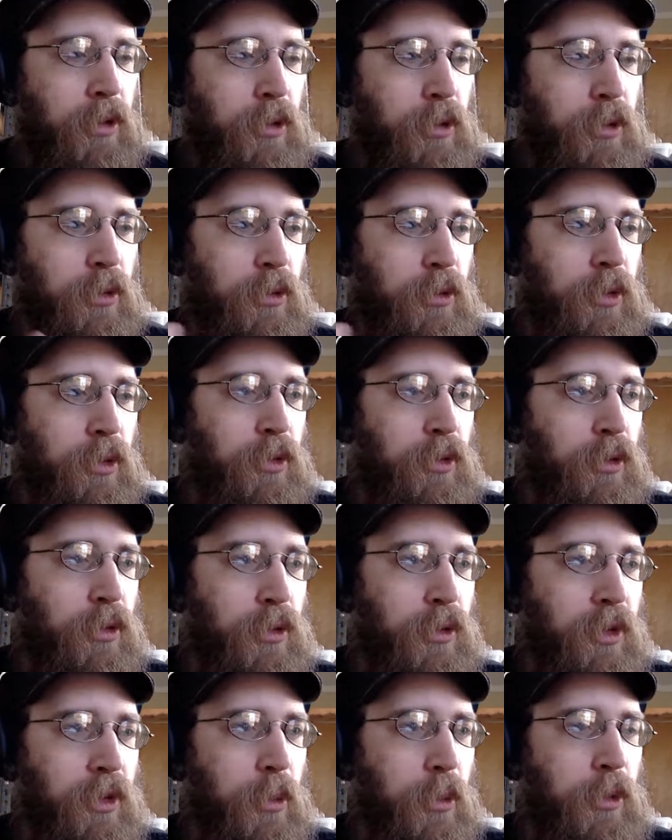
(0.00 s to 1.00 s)
So you
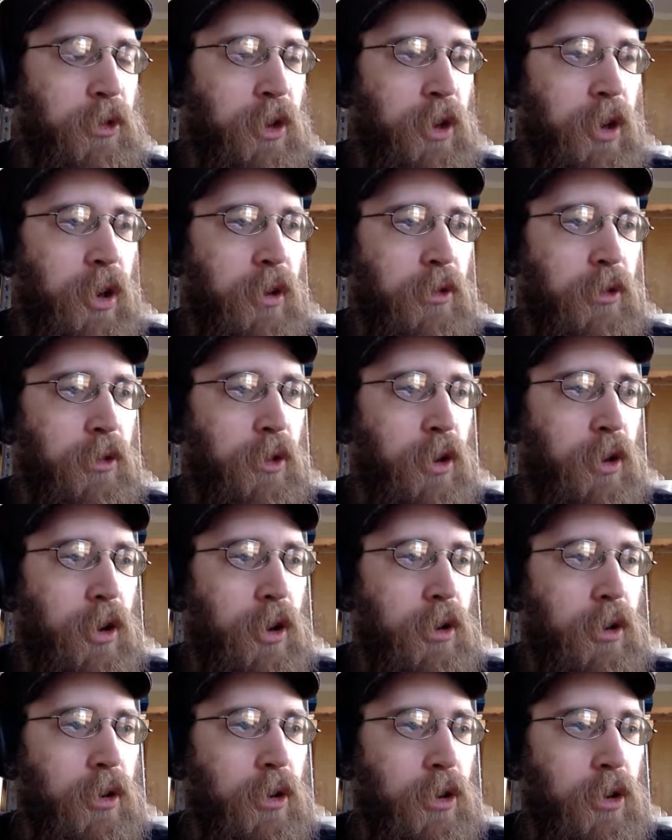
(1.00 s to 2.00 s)
sort of, it's almost like kind
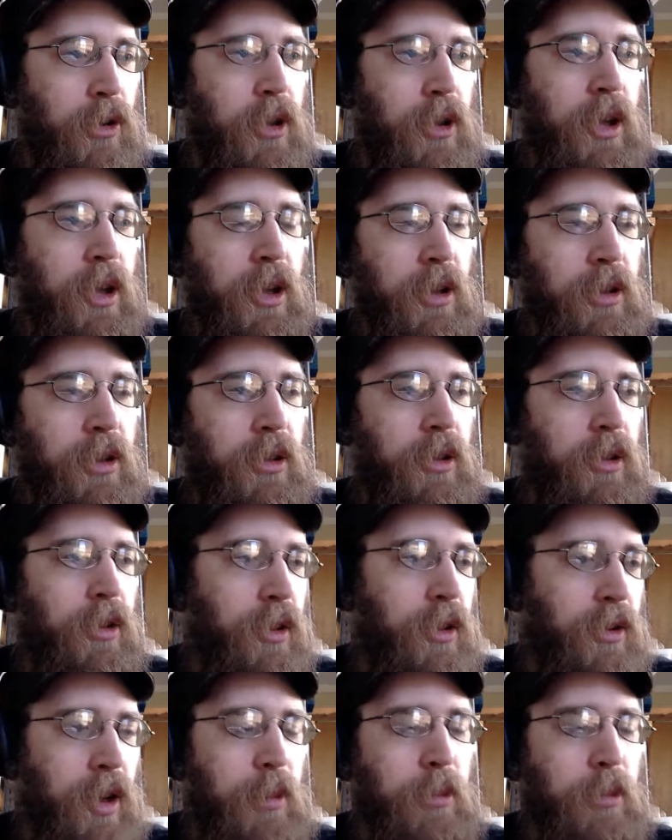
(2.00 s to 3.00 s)
of currying
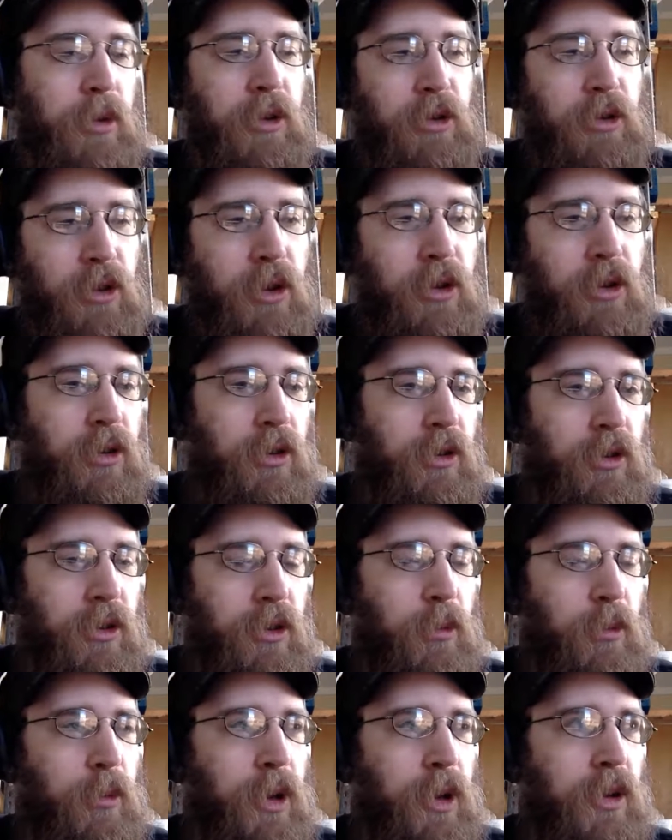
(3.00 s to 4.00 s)
the type constructor in
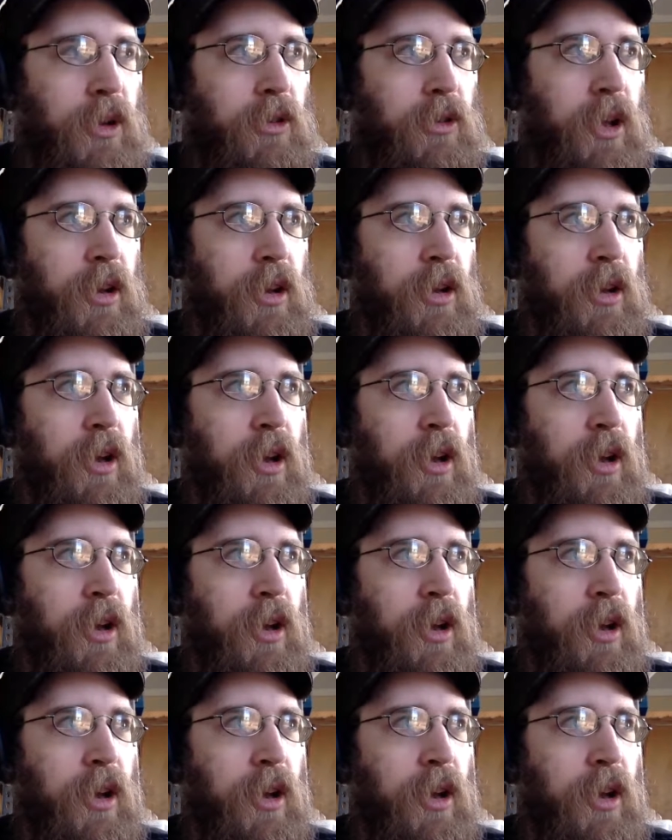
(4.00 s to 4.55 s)
some ways, and